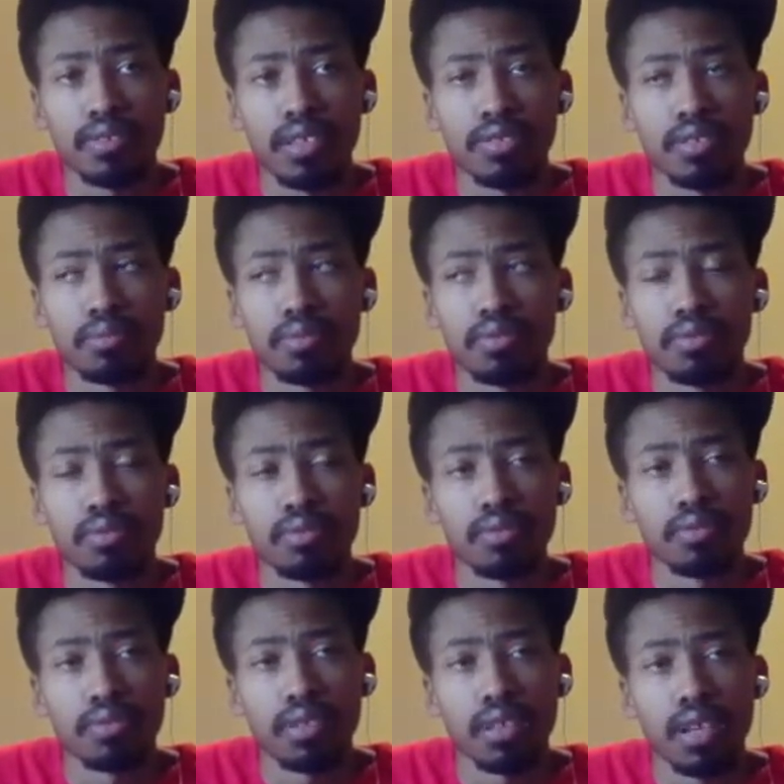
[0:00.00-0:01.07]
out the blue.
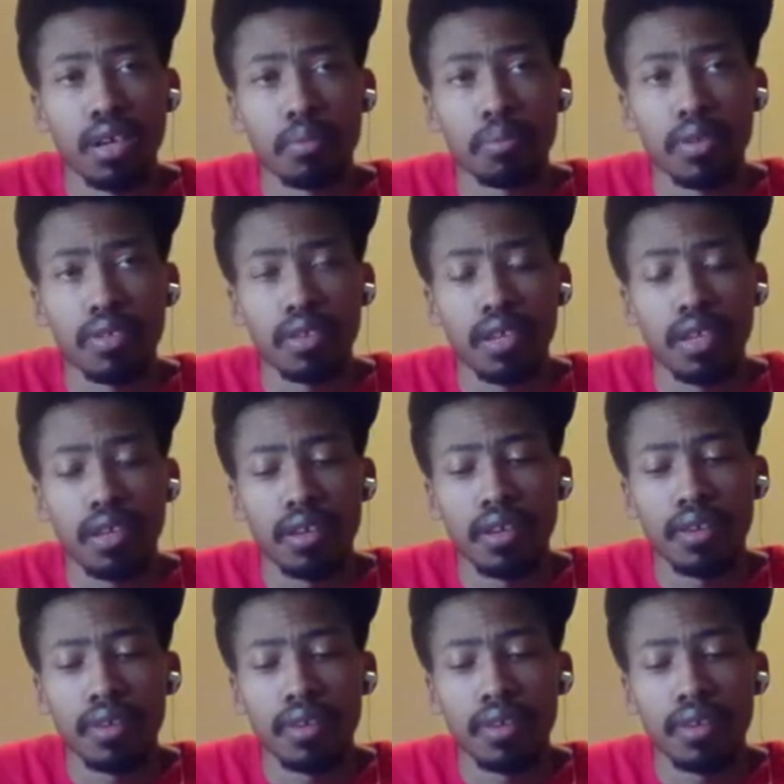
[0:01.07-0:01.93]
I admit that.